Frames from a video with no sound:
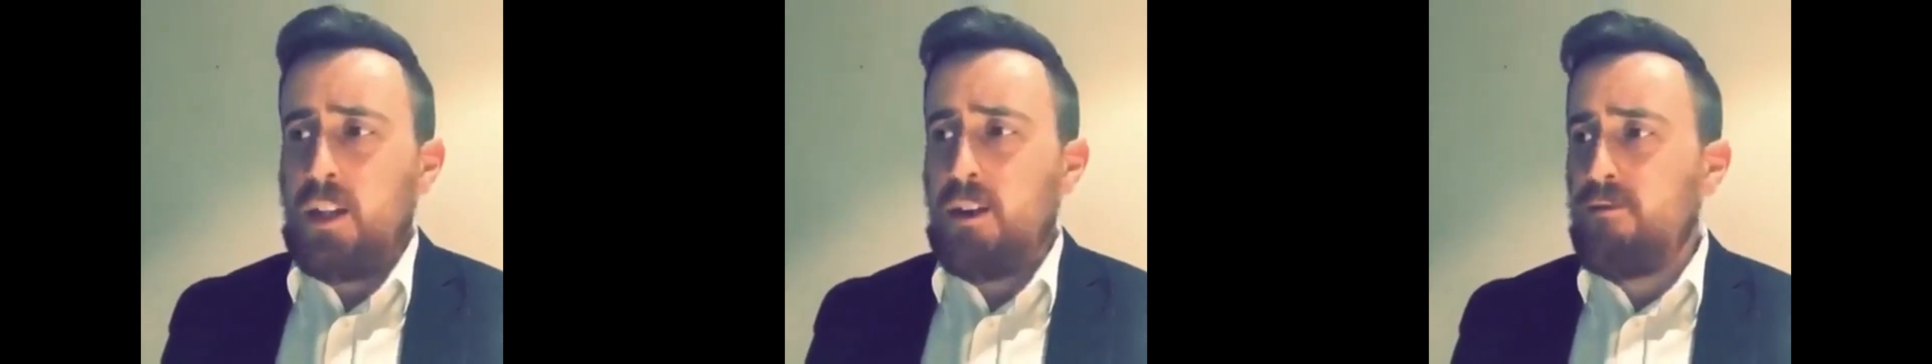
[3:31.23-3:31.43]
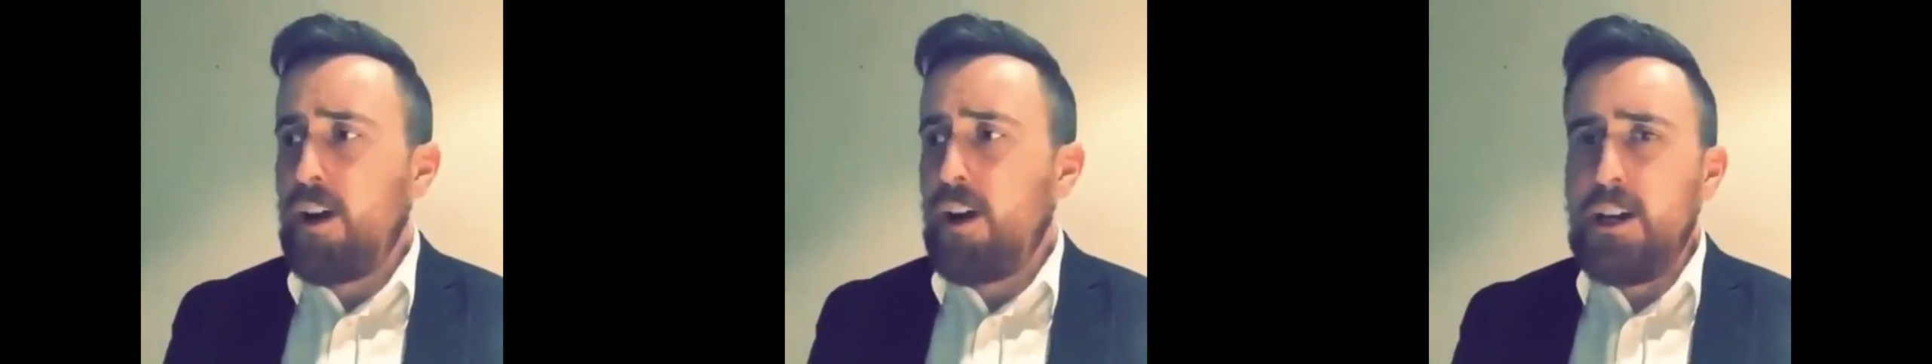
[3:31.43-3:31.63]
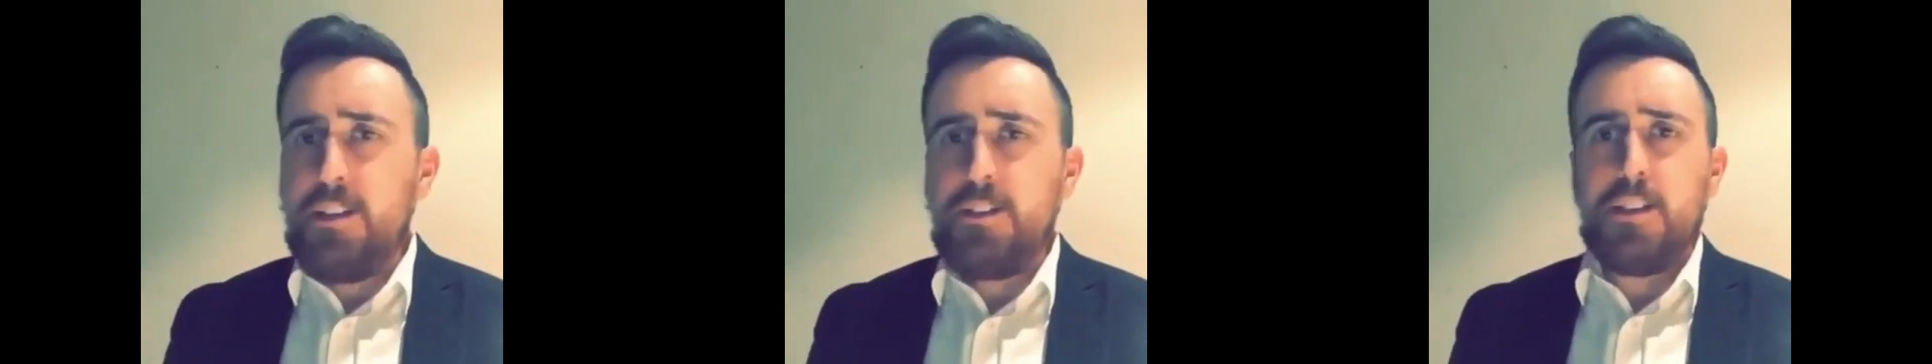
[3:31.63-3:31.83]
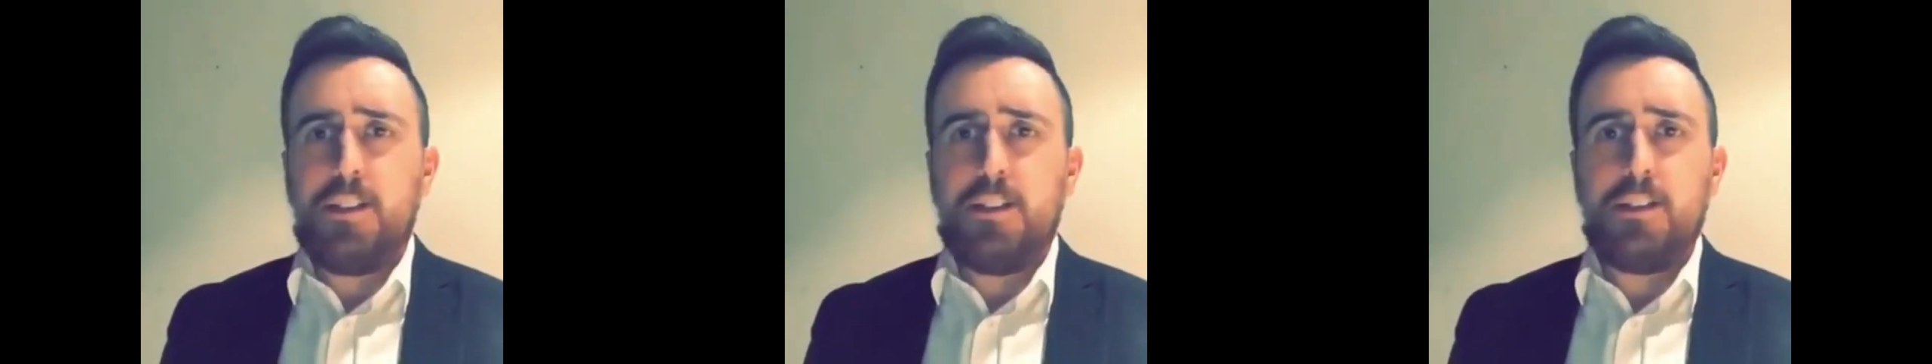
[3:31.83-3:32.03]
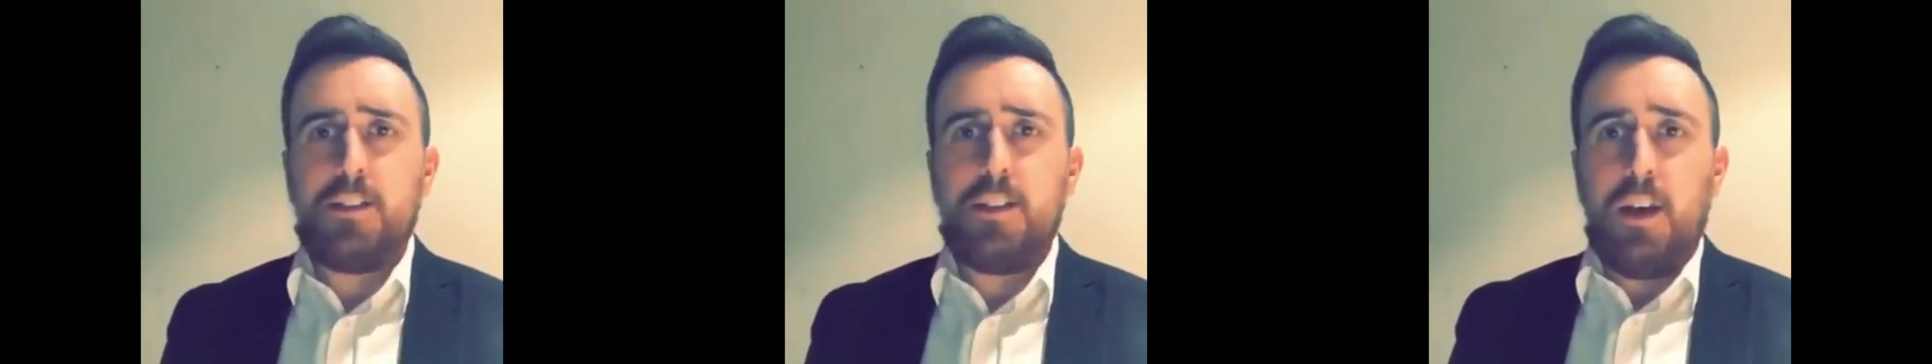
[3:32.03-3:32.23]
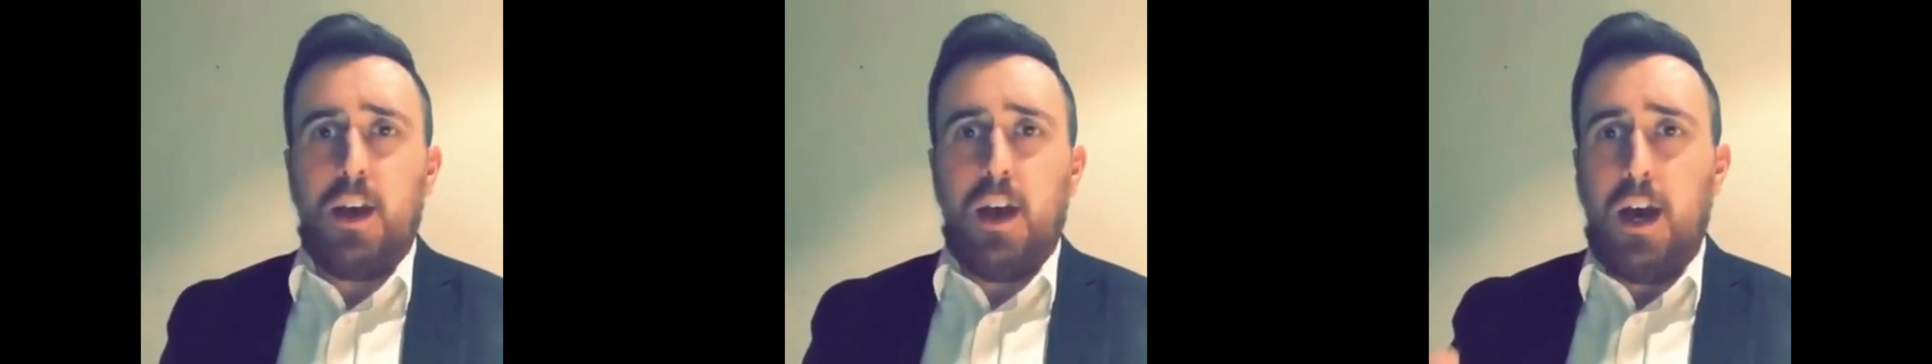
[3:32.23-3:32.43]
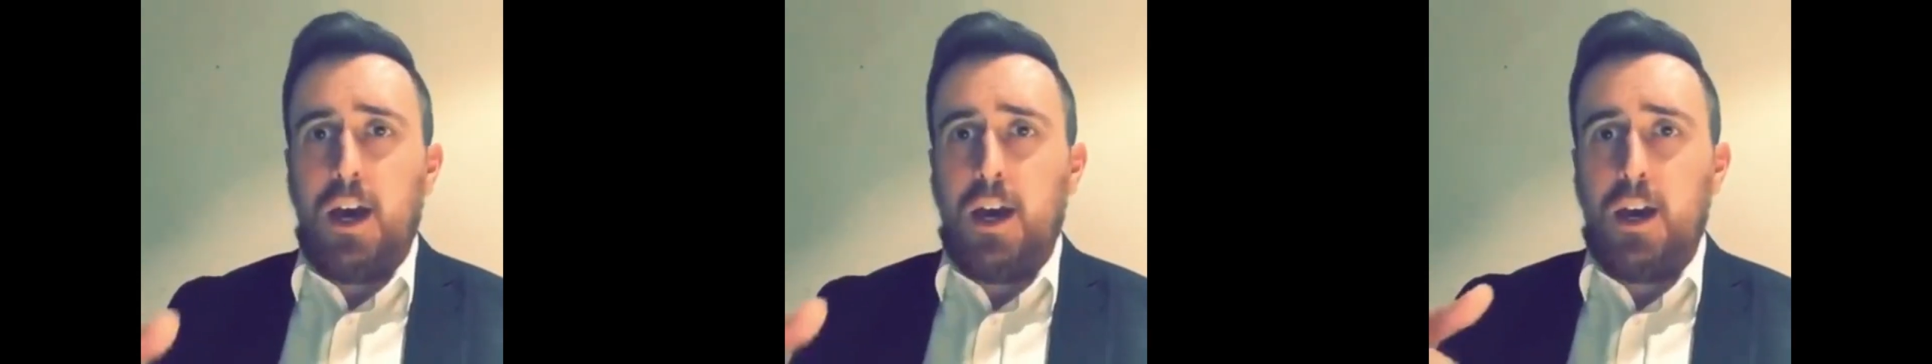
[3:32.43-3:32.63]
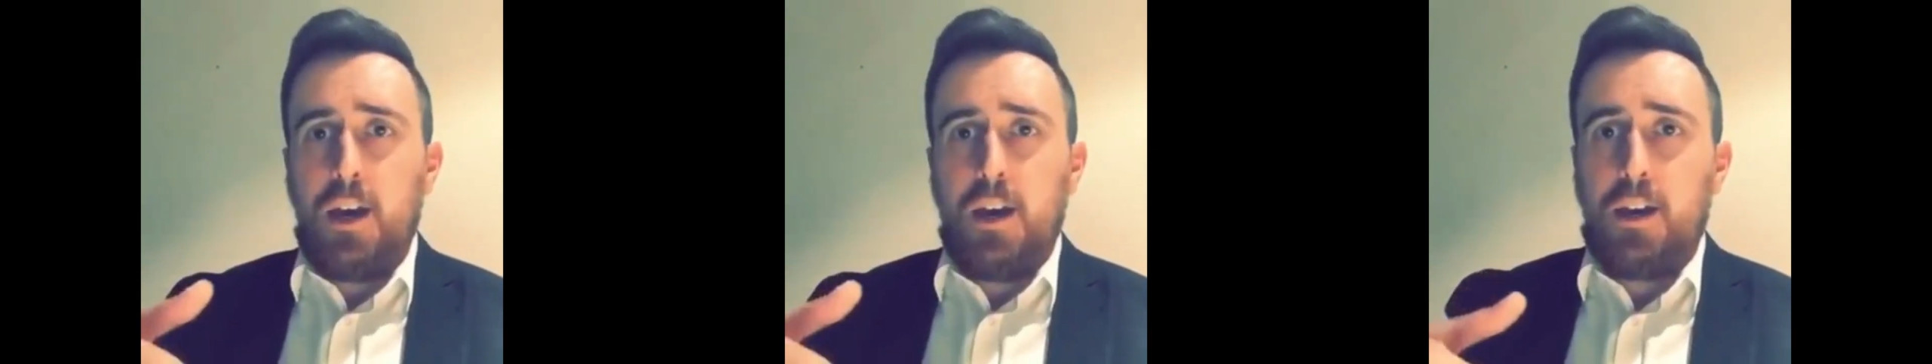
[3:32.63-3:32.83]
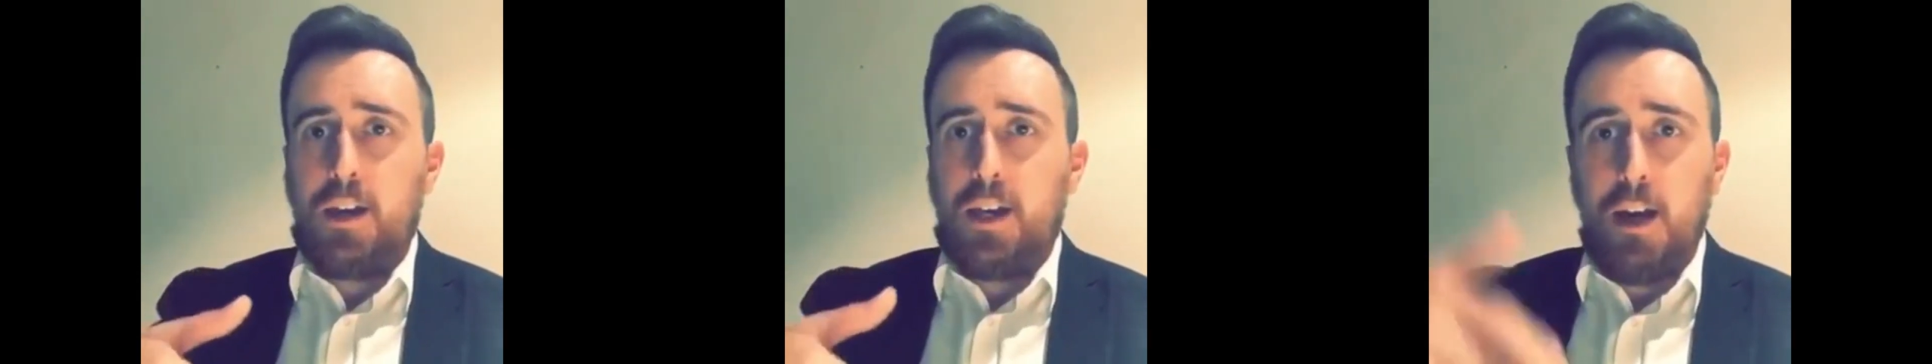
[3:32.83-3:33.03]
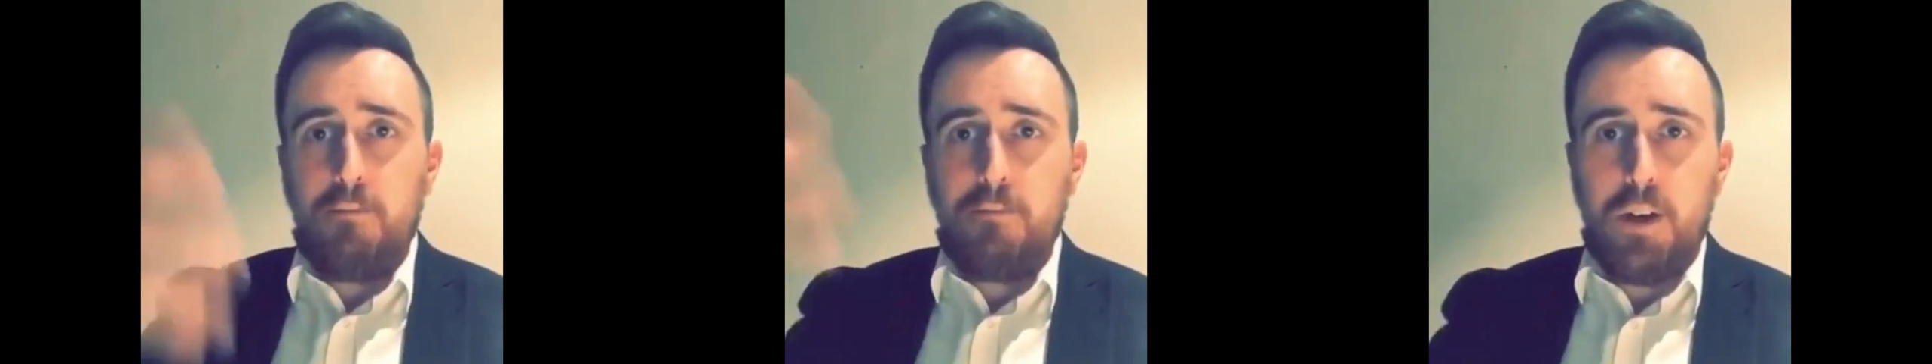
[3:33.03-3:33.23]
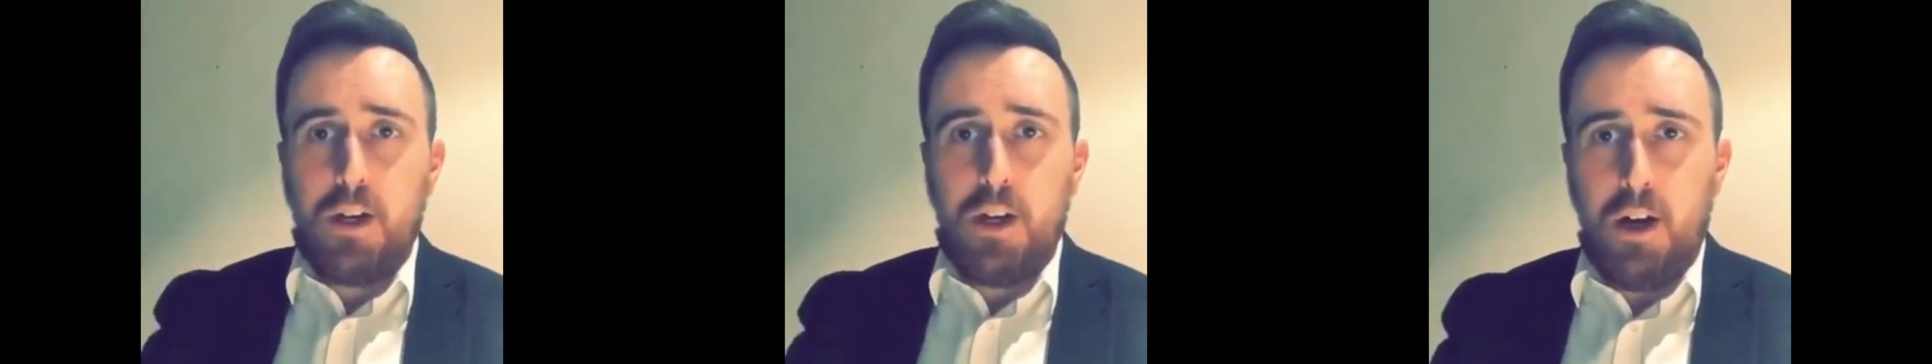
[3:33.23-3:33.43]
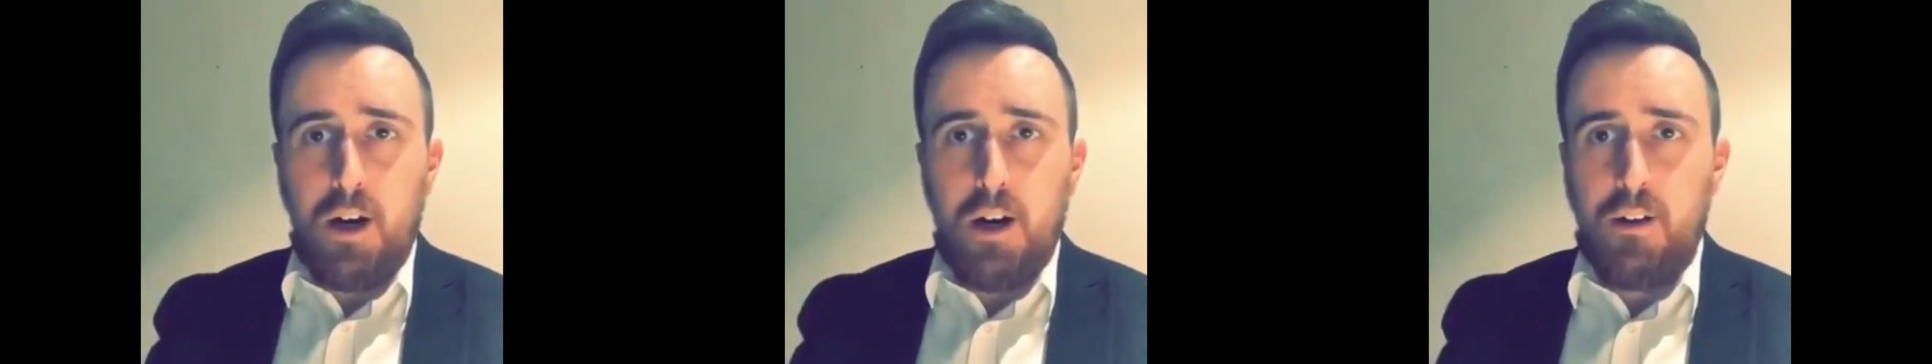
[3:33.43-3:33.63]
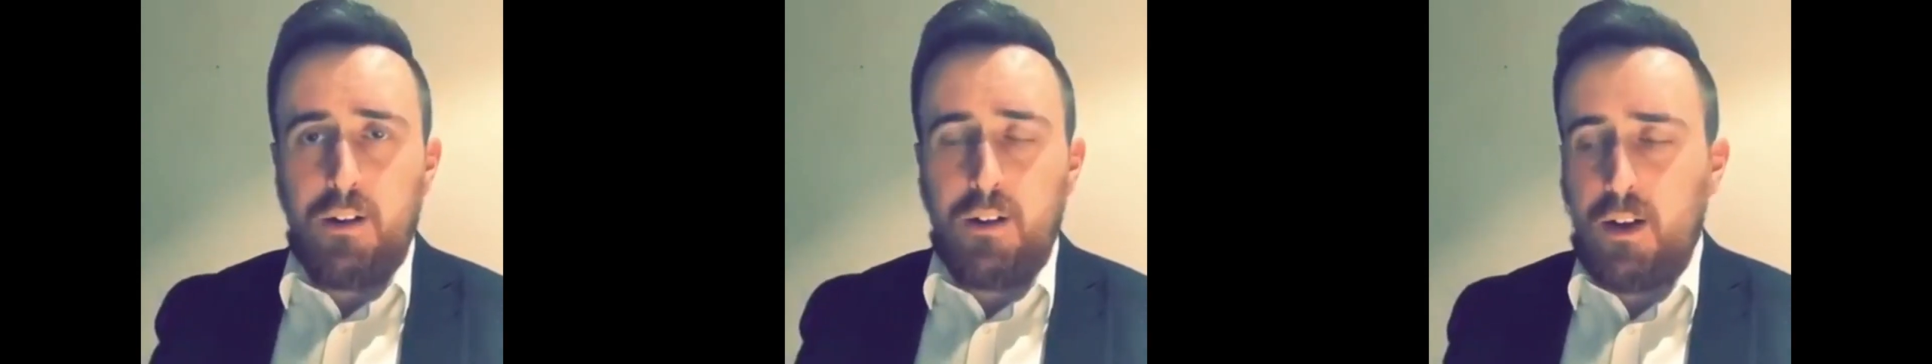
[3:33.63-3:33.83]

The phrase is a camera guy,